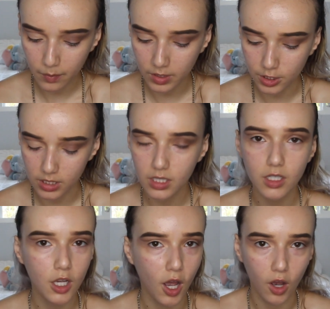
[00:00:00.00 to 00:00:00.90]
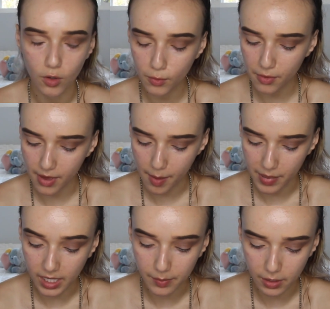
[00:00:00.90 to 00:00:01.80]
I'm gonna just coat that
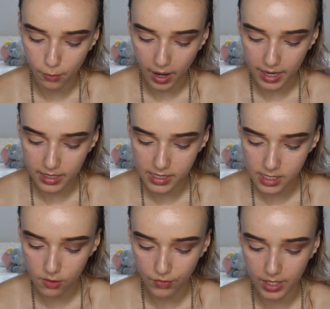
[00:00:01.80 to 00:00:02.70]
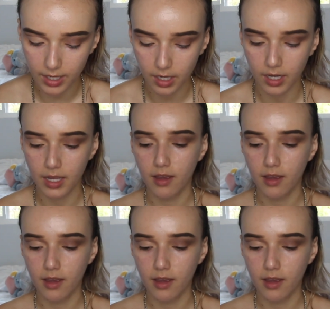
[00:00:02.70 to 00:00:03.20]
baby right in Sphere.